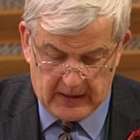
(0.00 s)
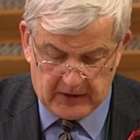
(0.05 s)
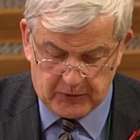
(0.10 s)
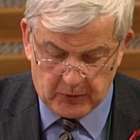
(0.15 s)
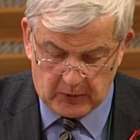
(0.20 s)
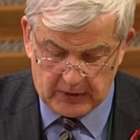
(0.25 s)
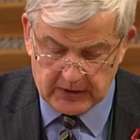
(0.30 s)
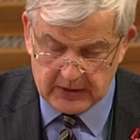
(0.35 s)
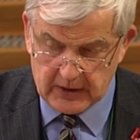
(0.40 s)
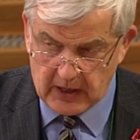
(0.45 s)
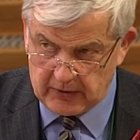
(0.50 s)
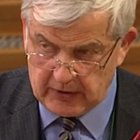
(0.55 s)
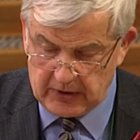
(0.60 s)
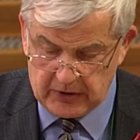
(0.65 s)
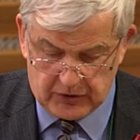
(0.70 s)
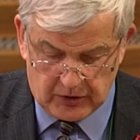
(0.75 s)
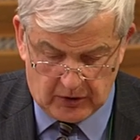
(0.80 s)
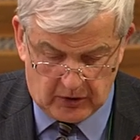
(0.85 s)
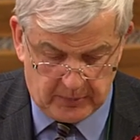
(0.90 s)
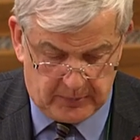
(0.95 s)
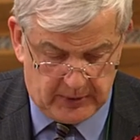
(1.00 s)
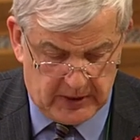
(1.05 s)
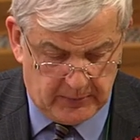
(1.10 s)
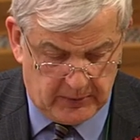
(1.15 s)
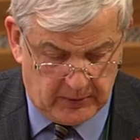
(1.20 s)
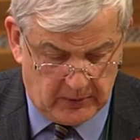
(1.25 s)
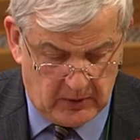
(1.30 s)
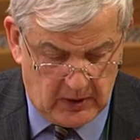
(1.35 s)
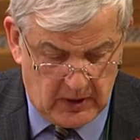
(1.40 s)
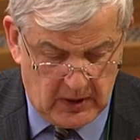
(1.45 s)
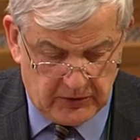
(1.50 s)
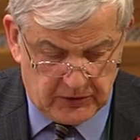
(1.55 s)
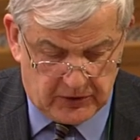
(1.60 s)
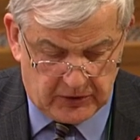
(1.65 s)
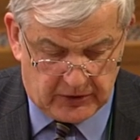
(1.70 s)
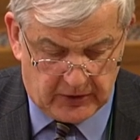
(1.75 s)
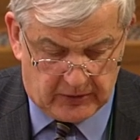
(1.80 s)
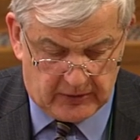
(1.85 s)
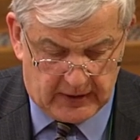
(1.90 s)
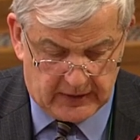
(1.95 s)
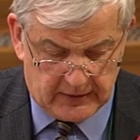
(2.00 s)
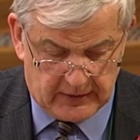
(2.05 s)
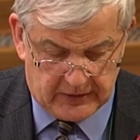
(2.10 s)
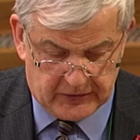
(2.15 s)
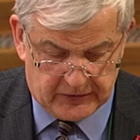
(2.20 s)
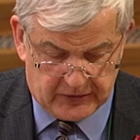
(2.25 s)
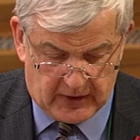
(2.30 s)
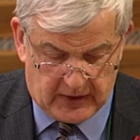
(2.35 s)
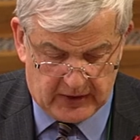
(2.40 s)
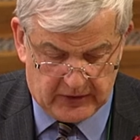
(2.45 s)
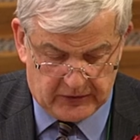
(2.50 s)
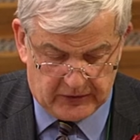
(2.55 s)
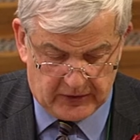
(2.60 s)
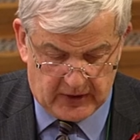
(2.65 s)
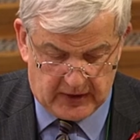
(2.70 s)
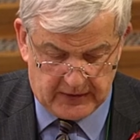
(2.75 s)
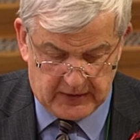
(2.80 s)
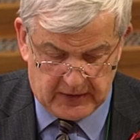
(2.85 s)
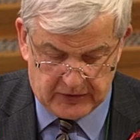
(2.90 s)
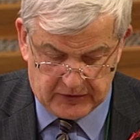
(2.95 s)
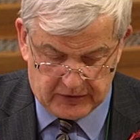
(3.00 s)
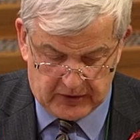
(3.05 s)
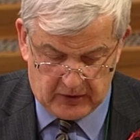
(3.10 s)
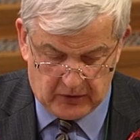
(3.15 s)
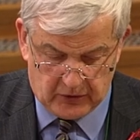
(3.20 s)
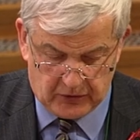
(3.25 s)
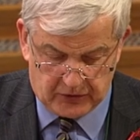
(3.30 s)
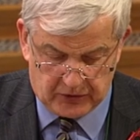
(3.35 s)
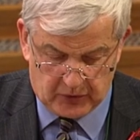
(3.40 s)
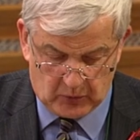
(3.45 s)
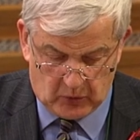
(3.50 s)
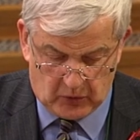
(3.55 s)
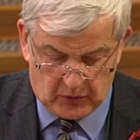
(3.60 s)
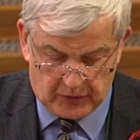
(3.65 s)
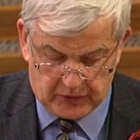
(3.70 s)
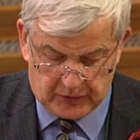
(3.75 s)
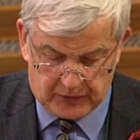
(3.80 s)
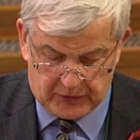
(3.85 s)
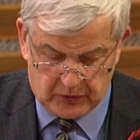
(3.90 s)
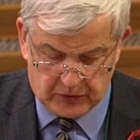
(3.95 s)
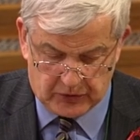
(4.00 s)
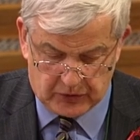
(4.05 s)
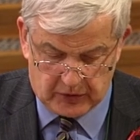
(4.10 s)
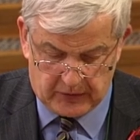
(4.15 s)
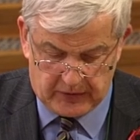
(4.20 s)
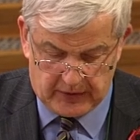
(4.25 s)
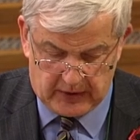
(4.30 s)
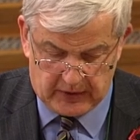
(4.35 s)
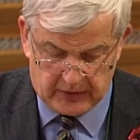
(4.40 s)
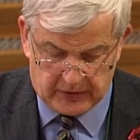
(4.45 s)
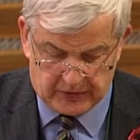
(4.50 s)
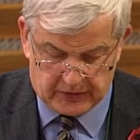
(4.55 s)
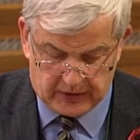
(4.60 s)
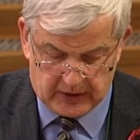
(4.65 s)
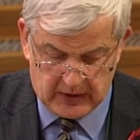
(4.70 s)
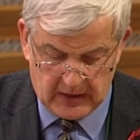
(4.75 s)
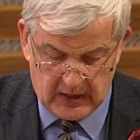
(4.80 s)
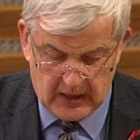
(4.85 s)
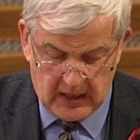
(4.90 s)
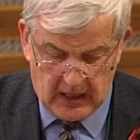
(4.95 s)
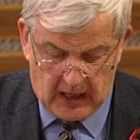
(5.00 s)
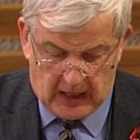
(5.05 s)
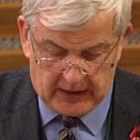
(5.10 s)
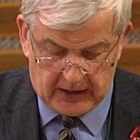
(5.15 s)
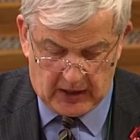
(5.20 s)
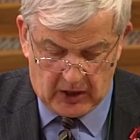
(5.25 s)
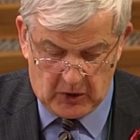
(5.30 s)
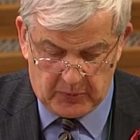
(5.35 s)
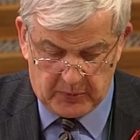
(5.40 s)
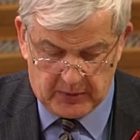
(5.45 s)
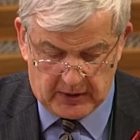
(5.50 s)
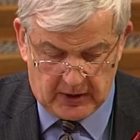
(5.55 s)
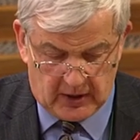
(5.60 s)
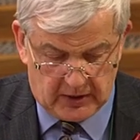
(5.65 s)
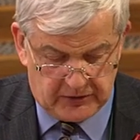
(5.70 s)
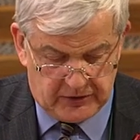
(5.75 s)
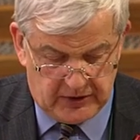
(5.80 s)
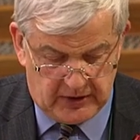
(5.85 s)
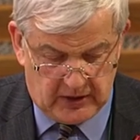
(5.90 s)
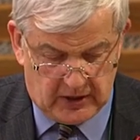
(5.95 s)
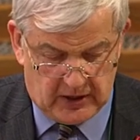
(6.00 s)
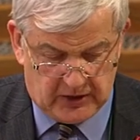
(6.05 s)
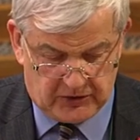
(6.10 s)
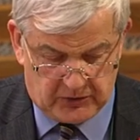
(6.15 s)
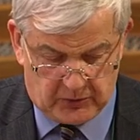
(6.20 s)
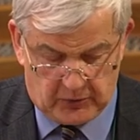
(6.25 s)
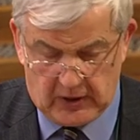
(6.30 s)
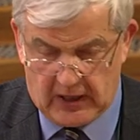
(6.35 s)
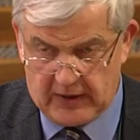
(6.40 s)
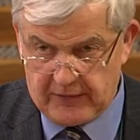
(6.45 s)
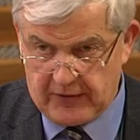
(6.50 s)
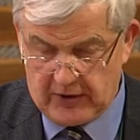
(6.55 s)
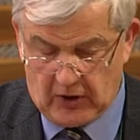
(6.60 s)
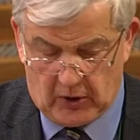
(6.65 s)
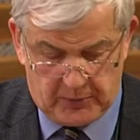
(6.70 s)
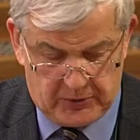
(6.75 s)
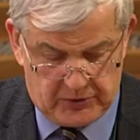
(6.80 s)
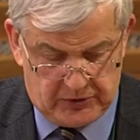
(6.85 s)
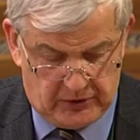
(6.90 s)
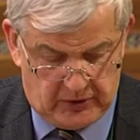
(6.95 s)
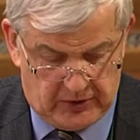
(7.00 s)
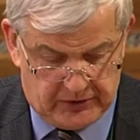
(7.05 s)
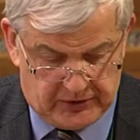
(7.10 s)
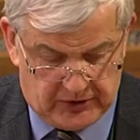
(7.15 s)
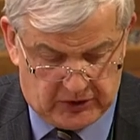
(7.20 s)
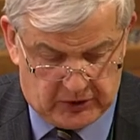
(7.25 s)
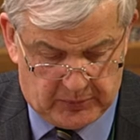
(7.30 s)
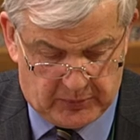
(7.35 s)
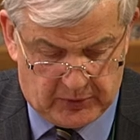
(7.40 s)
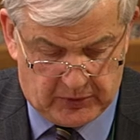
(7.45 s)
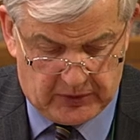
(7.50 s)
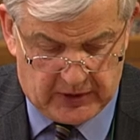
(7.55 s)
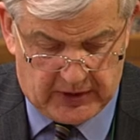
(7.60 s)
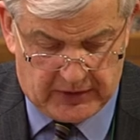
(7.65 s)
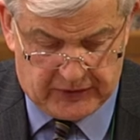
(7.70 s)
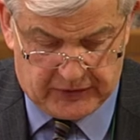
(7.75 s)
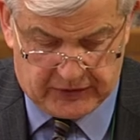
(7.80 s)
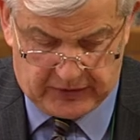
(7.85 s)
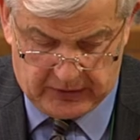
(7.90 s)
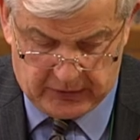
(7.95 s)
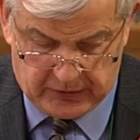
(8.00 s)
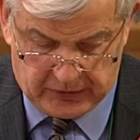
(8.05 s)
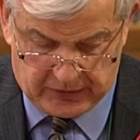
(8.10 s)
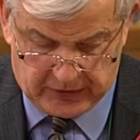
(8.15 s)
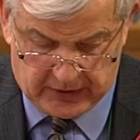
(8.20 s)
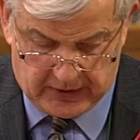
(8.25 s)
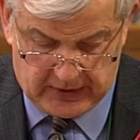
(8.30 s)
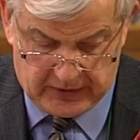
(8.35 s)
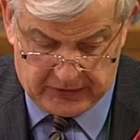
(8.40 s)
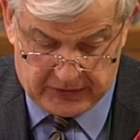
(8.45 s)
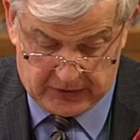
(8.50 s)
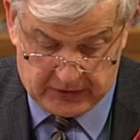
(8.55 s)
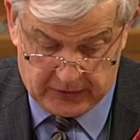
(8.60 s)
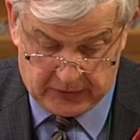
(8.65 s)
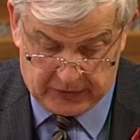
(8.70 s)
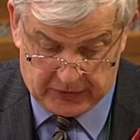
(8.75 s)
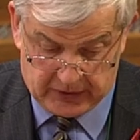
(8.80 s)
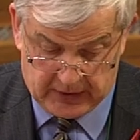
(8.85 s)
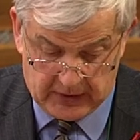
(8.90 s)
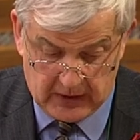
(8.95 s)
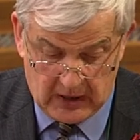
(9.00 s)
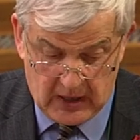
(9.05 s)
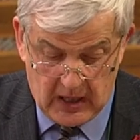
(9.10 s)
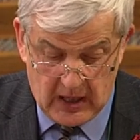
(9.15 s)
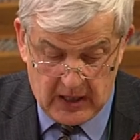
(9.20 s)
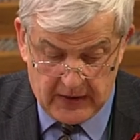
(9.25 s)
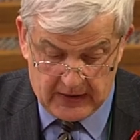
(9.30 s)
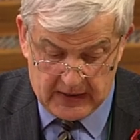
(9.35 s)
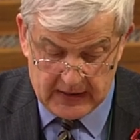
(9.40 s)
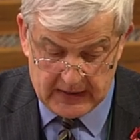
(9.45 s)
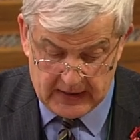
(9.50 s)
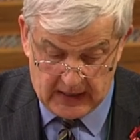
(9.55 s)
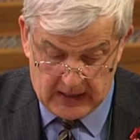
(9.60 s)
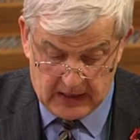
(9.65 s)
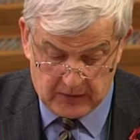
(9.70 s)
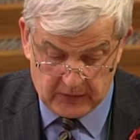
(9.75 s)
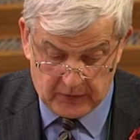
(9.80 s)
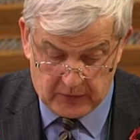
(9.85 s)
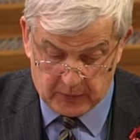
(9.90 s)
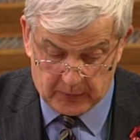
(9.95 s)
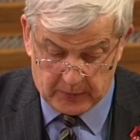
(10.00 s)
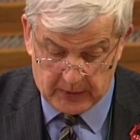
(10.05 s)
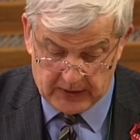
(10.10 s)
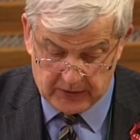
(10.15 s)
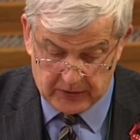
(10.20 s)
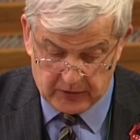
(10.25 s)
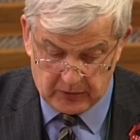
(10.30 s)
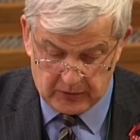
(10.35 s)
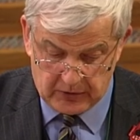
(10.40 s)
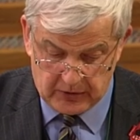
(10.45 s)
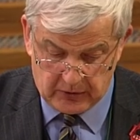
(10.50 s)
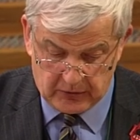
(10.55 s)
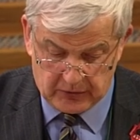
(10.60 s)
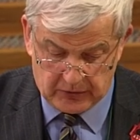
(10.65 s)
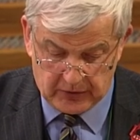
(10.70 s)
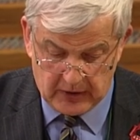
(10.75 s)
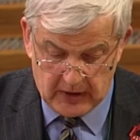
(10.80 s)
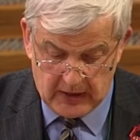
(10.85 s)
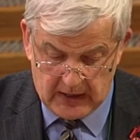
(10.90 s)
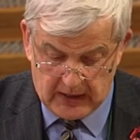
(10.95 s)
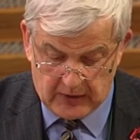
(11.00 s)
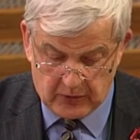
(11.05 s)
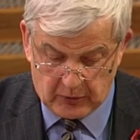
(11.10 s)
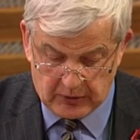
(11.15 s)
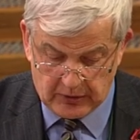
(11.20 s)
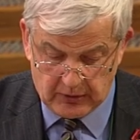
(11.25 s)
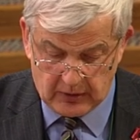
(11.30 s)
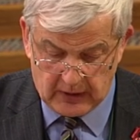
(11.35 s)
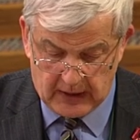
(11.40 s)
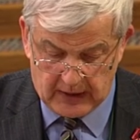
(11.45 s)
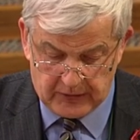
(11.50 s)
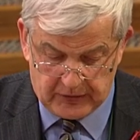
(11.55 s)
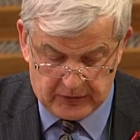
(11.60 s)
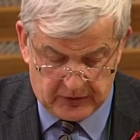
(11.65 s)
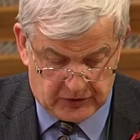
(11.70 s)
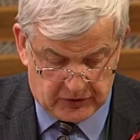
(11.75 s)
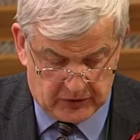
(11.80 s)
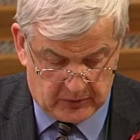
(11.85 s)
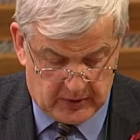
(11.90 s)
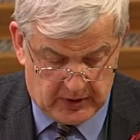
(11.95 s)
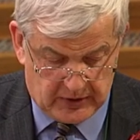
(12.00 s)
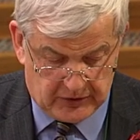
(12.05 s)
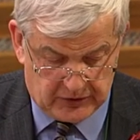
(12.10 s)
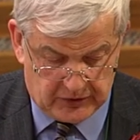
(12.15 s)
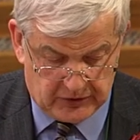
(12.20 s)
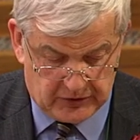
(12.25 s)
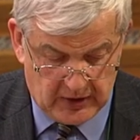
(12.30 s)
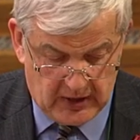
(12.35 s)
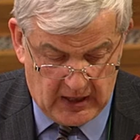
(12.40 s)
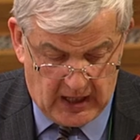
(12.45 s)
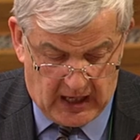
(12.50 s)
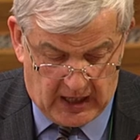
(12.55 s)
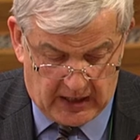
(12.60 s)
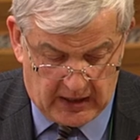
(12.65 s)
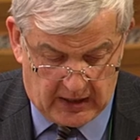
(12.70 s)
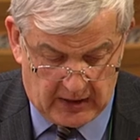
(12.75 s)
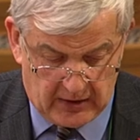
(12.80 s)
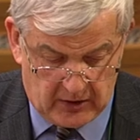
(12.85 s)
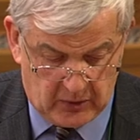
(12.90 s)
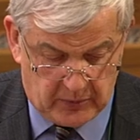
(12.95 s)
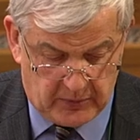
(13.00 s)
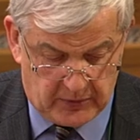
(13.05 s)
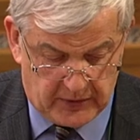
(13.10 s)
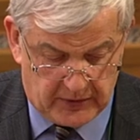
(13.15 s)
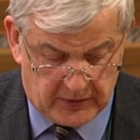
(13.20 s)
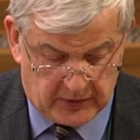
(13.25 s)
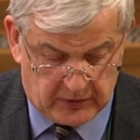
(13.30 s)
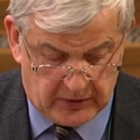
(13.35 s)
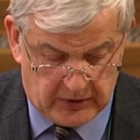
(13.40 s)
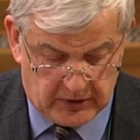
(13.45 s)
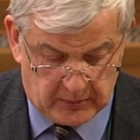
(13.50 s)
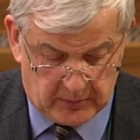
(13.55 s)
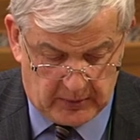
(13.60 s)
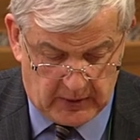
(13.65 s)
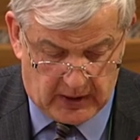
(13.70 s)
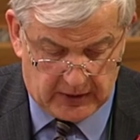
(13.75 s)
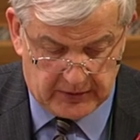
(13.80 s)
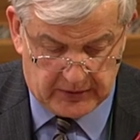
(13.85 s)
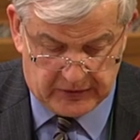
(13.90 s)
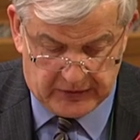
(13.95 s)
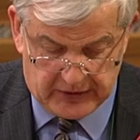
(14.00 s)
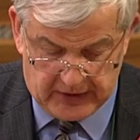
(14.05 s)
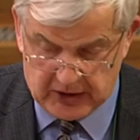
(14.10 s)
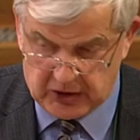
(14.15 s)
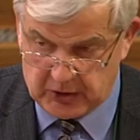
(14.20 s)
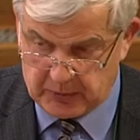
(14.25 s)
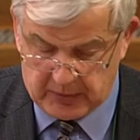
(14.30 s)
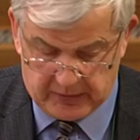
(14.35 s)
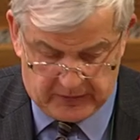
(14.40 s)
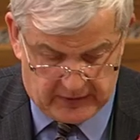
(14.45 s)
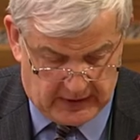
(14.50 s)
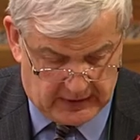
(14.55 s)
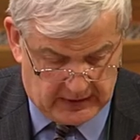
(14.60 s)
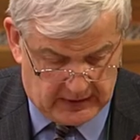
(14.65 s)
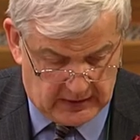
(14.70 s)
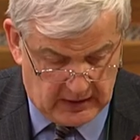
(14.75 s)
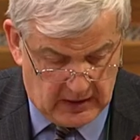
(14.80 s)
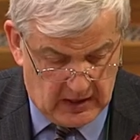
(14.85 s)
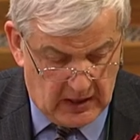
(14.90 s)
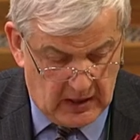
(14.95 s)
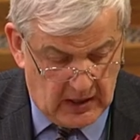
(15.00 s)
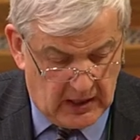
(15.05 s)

This will encourage young people to direct their sights and their skills towards the future of the industry, and I hope that our teenagers will have the opportunity to put their skill set, this skill set they gain for practical use in real-life situations, and I hope that the Greenock plant is here to provide it.